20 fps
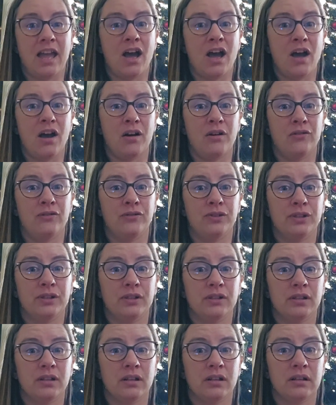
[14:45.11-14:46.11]
of
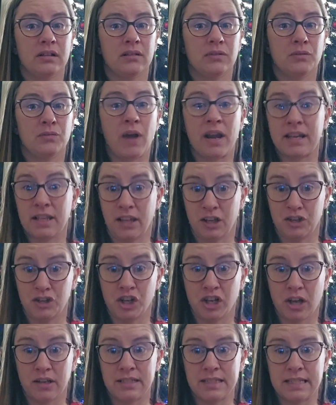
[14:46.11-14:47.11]
regulation
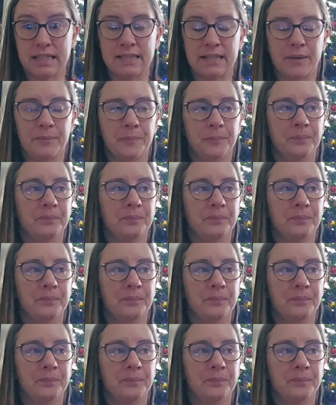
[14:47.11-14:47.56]
gun season.